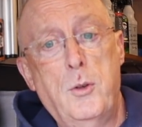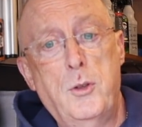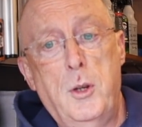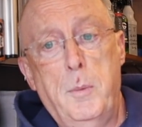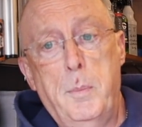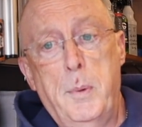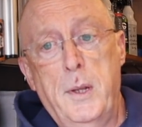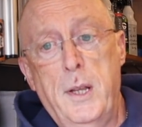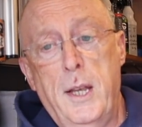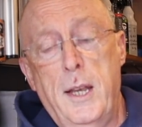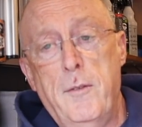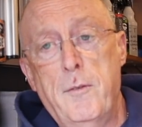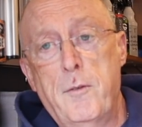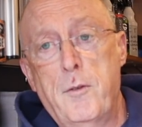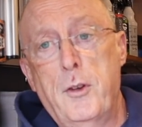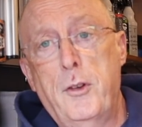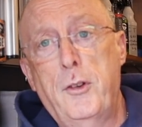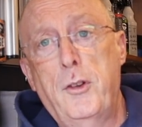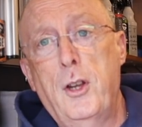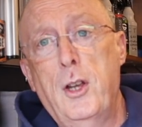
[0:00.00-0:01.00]
she put it in
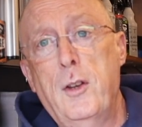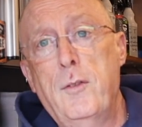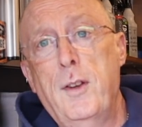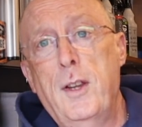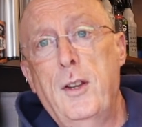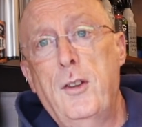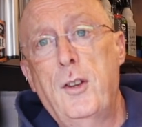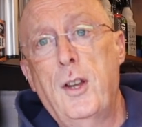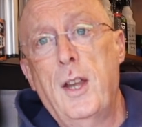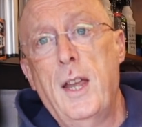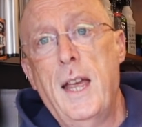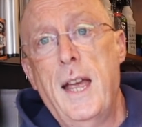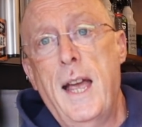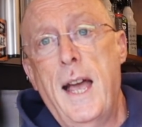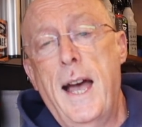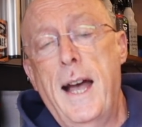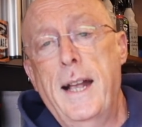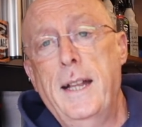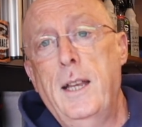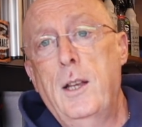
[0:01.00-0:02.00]
for a service
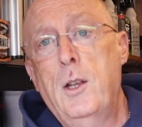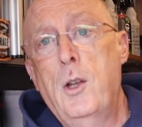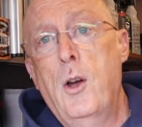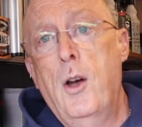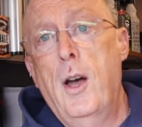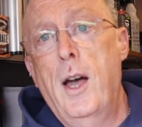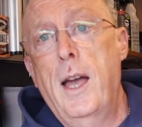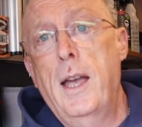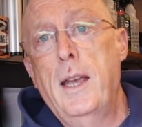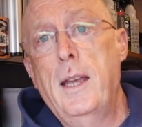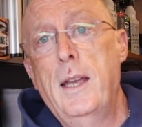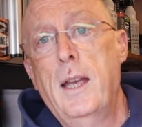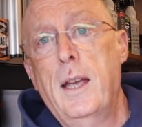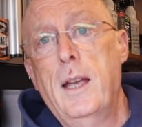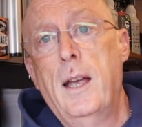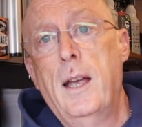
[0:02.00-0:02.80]
and it got a